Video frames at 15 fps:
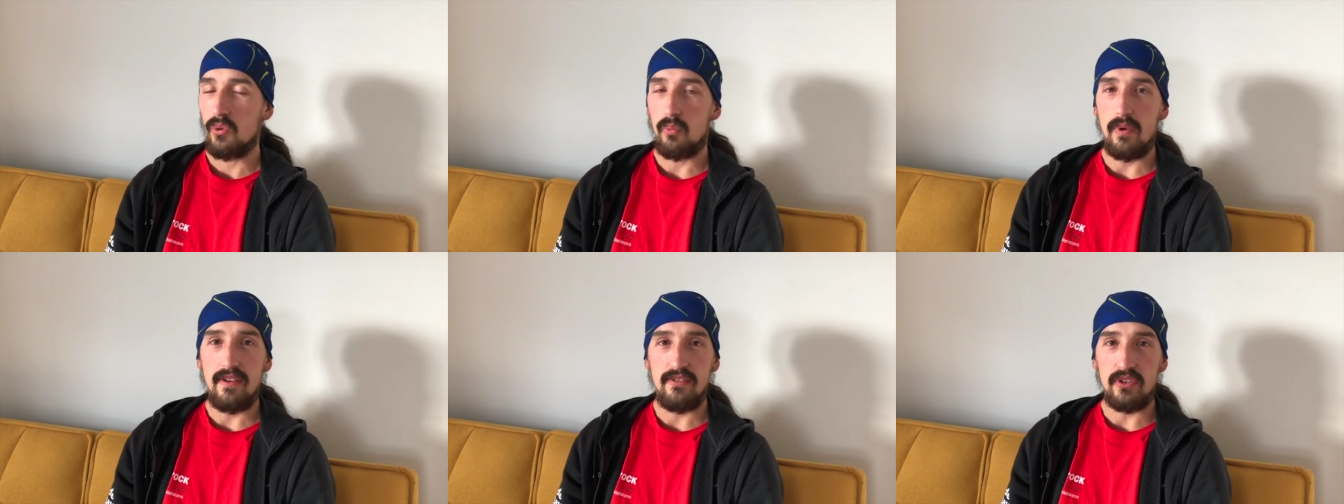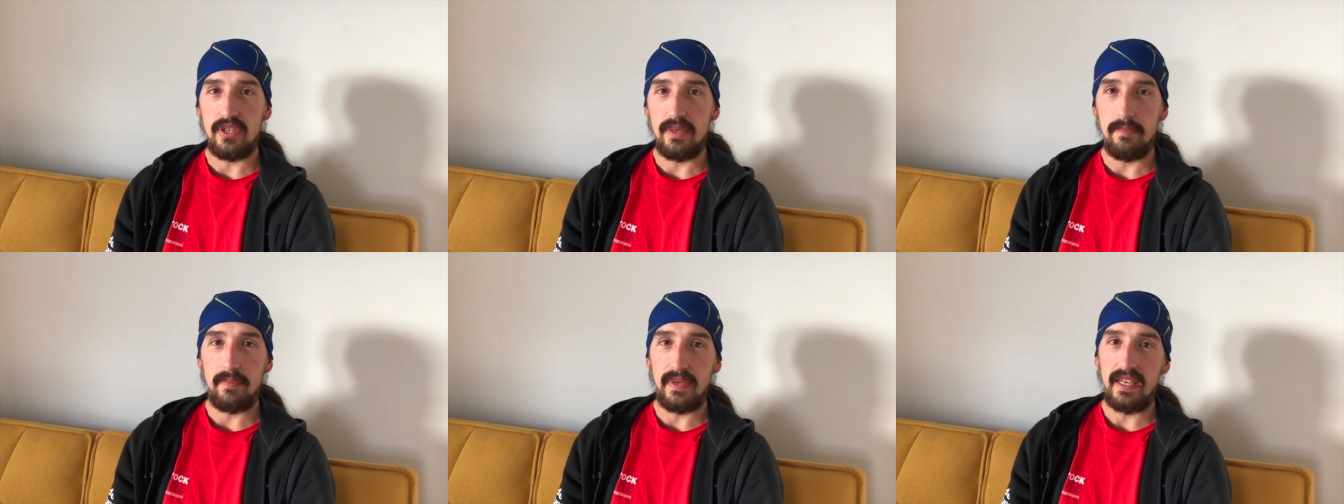whether
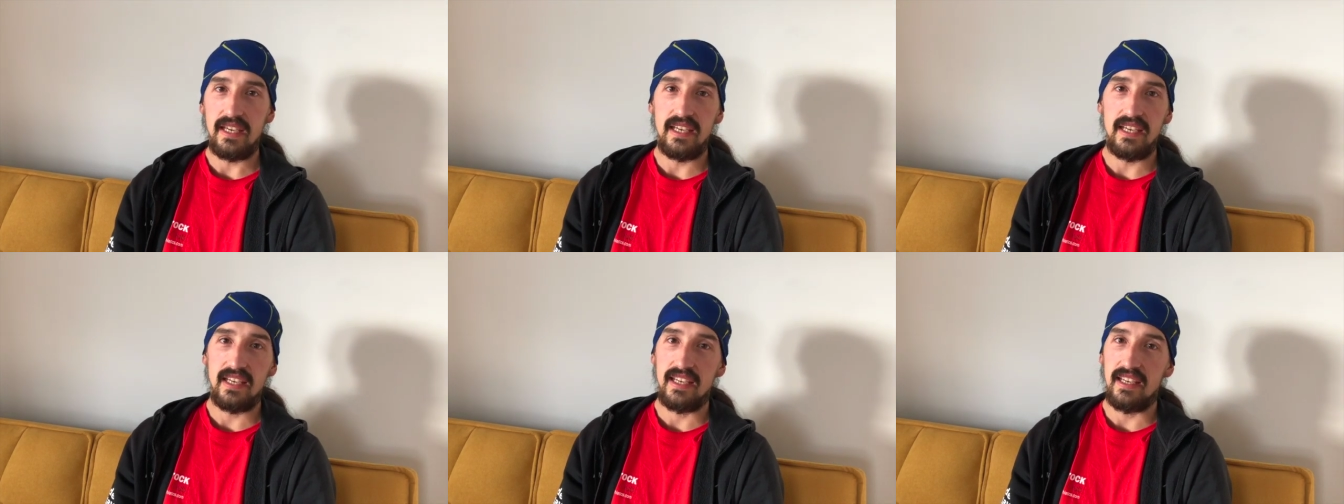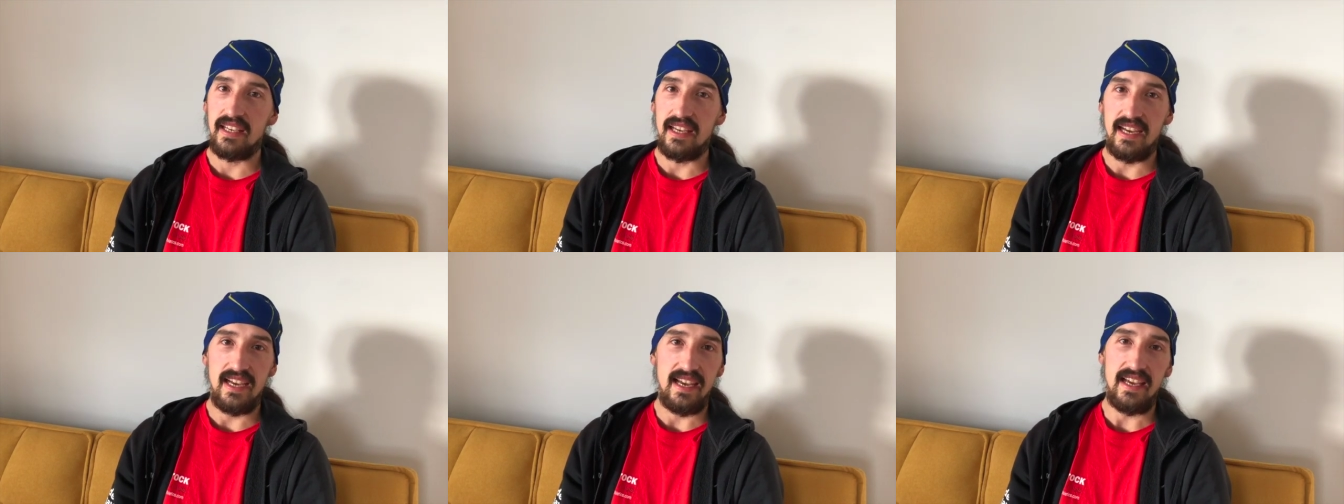it
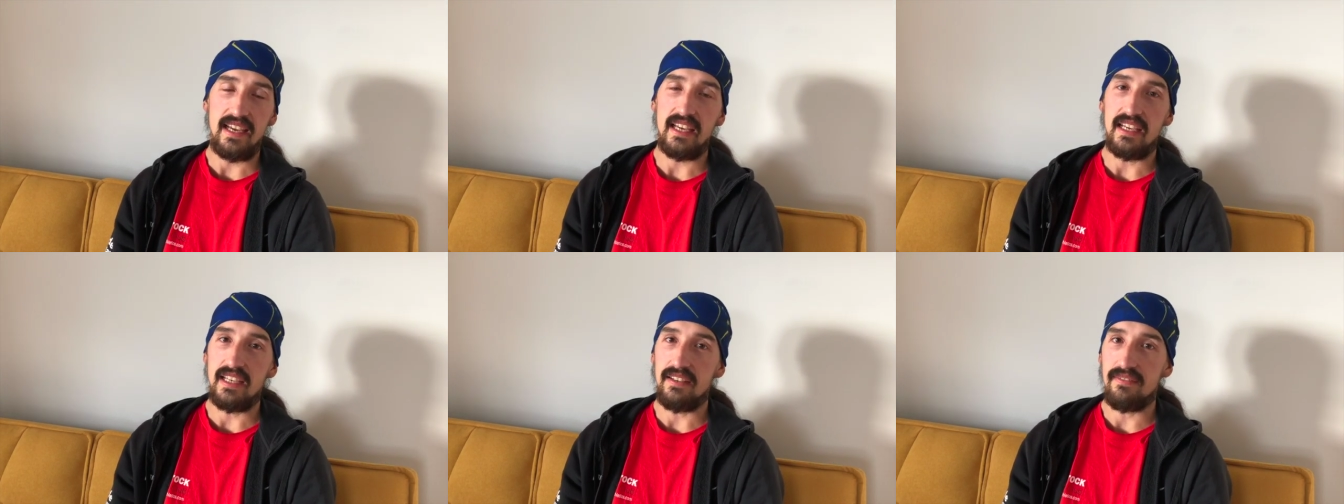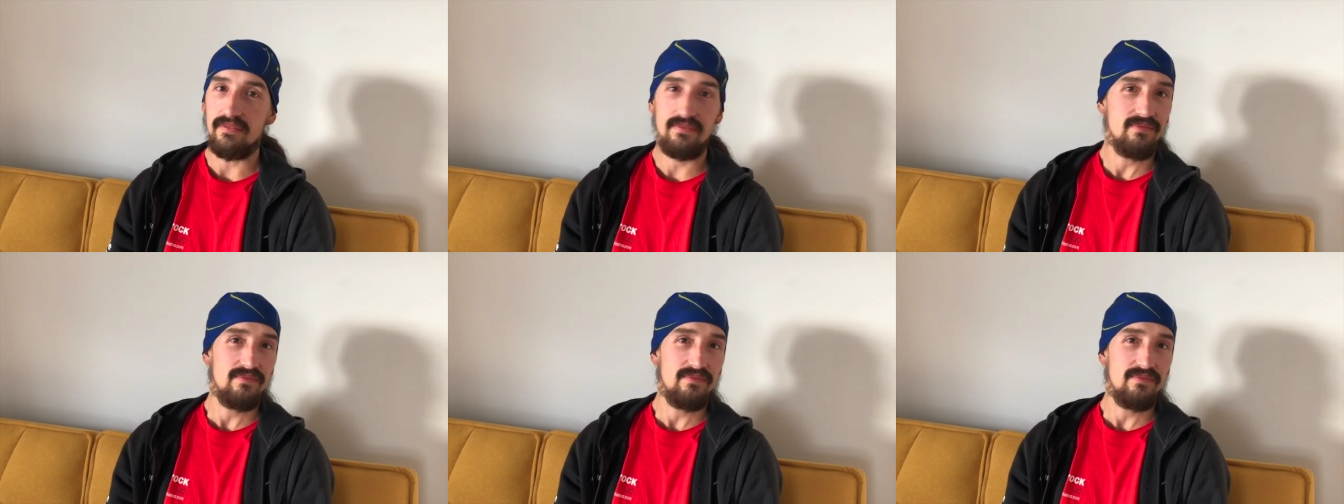be a